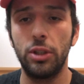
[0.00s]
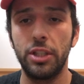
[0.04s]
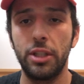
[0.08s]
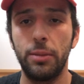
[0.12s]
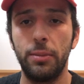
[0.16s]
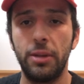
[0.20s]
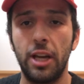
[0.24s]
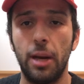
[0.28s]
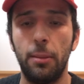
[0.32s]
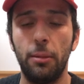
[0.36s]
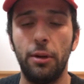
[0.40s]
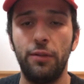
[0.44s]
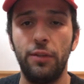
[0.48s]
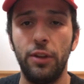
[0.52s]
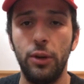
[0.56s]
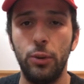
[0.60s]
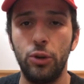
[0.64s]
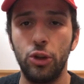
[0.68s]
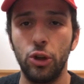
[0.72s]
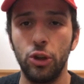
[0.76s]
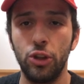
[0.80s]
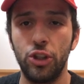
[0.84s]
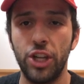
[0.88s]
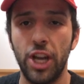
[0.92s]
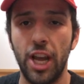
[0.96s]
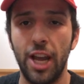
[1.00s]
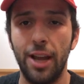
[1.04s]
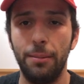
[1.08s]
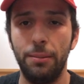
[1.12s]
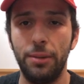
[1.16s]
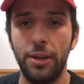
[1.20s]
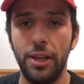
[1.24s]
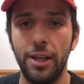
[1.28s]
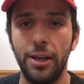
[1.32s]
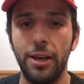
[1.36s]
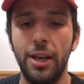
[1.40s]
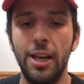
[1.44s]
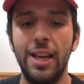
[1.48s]
to become a future
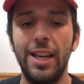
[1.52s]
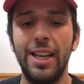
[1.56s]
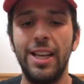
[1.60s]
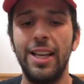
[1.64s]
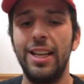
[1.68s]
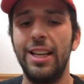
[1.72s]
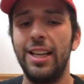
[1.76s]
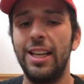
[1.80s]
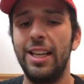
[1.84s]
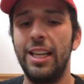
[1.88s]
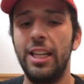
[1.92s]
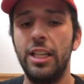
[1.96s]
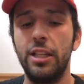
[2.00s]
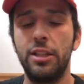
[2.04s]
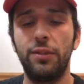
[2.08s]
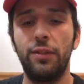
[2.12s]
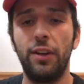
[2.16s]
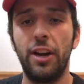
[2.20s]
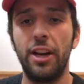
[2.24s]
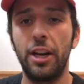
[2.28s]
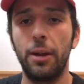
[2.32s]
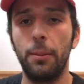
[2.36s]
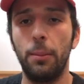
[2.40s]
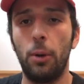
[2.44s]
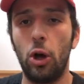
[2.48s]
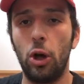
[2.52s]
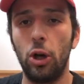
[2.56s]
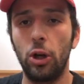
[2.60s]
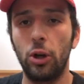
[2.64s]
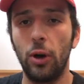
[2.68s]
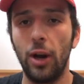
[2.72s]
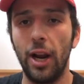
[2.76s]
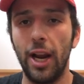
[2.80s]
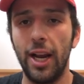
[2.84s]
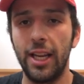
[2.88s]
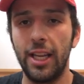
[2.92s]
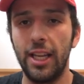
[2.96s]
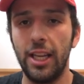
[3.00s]
champion. He's fighting Paul
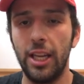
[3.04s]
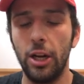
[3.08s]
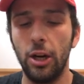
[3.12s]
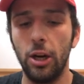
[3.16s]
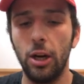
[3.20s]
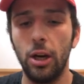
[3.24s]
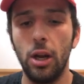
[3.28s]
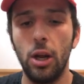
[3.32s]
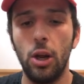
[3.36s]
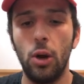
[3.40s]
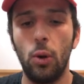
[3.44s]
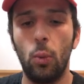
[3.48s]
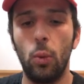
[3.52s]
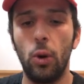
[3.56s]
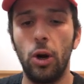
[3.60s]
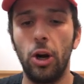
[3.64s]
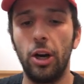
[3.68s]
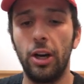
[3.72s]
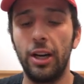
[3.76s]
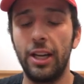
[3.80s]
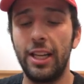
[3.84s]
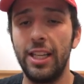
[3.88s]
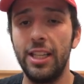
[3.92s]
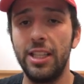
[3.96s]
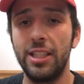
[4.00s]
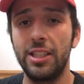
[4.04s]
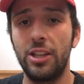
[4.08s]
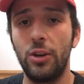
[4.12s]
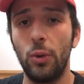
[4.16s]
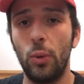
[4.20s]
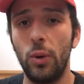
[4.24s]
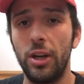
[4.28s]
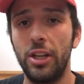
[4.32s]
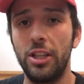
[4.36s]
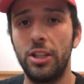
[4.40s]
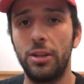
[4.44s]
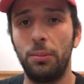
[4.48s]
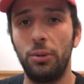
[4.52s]
Craig here, where he's
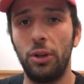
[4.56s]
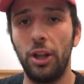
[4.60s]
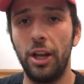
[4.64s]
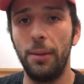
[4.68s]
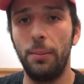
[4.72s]
going to play